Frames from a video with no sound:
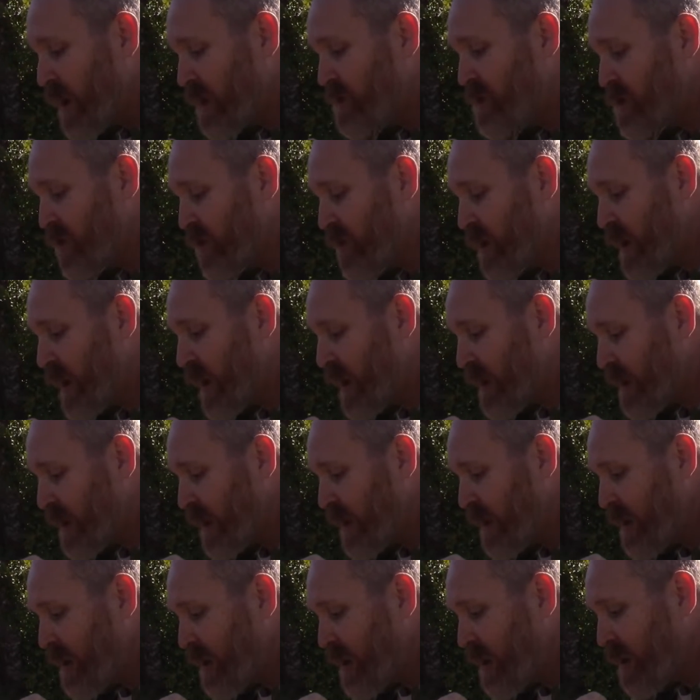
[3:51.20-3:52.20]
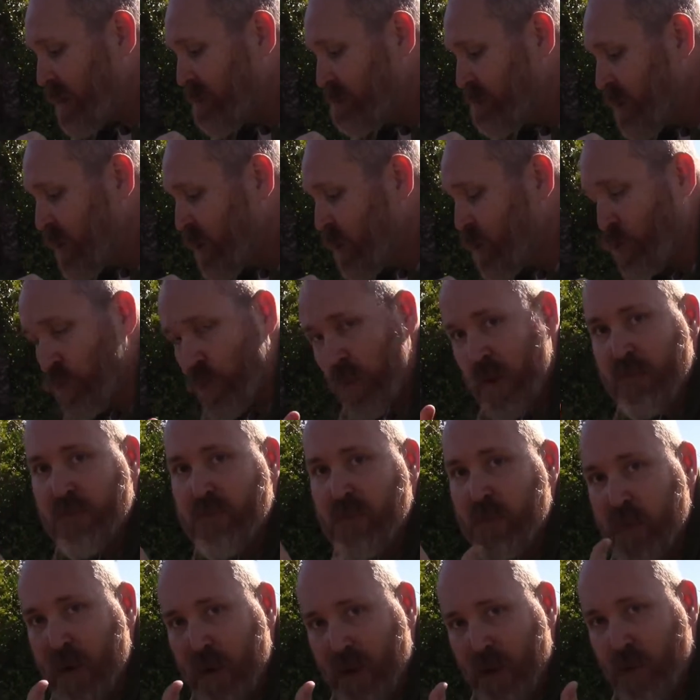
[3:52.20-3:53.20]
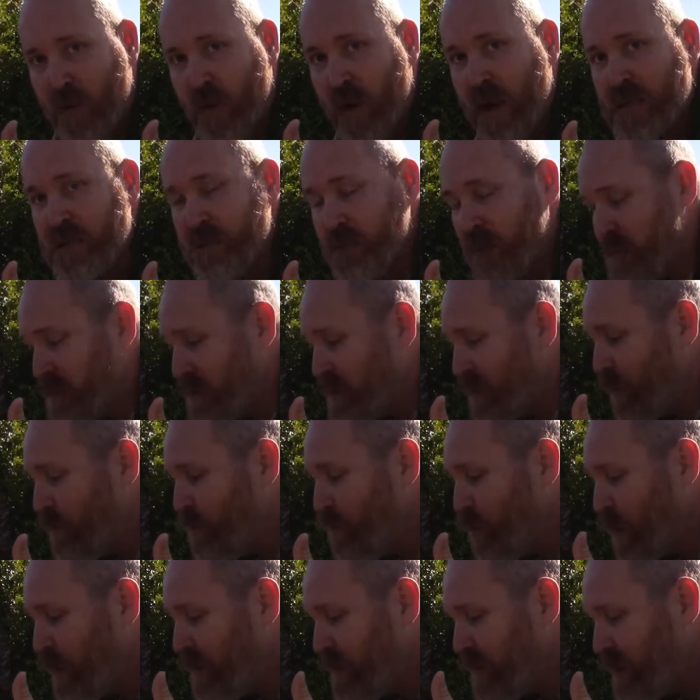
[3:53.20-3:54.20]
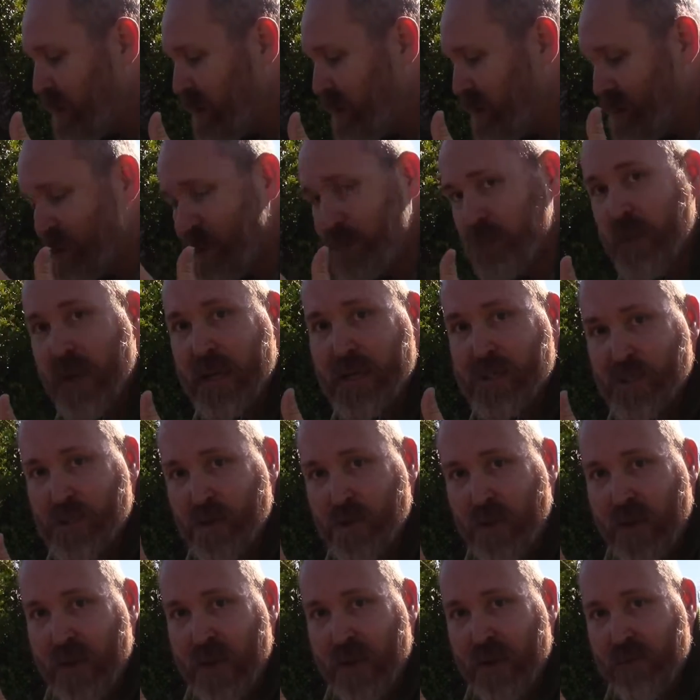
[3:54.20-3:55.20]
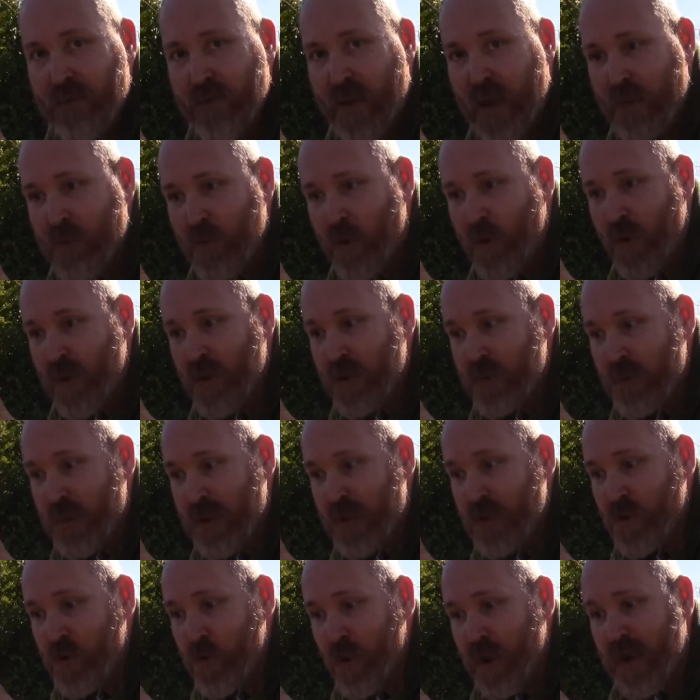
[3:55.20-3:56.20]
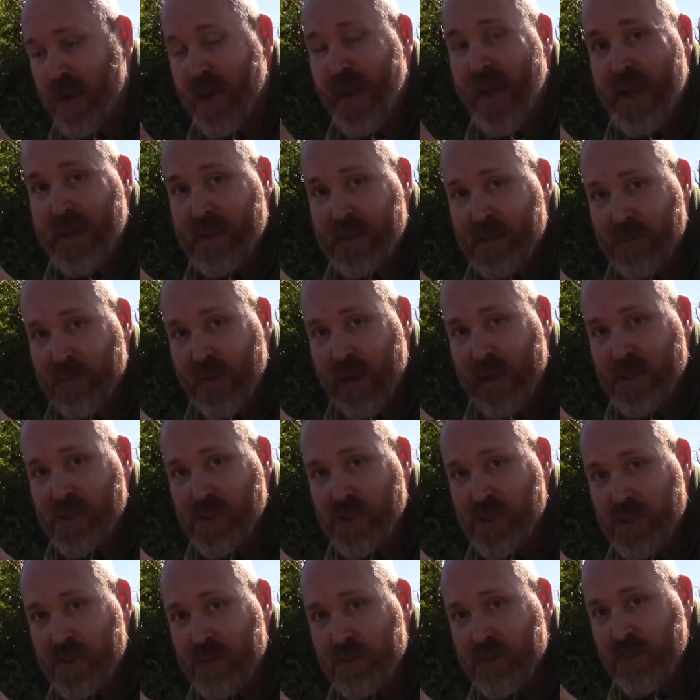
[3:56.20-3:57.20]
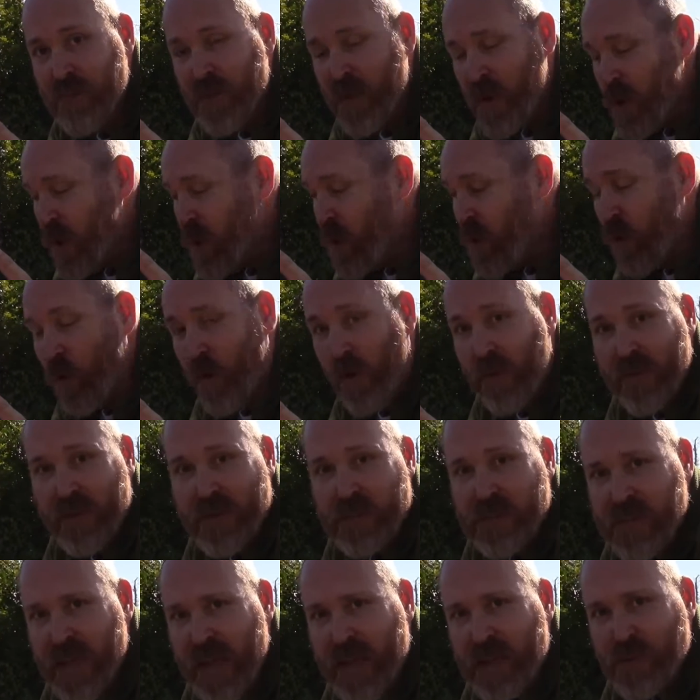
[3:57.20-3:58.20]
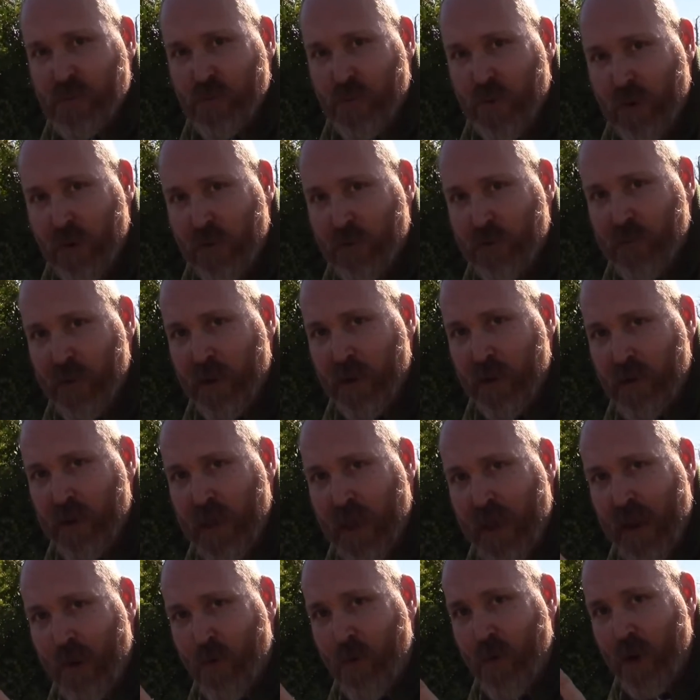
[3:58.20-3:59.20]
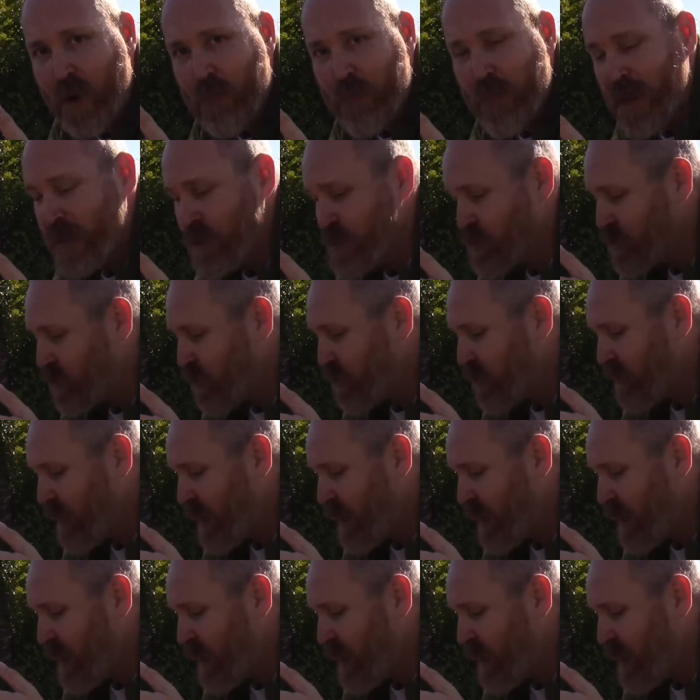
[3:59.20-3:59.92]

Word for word: so that I can refamiliarize myself with it, especially if I'm going to be doing an activation, or in this case Winter Field Day. I want to make sure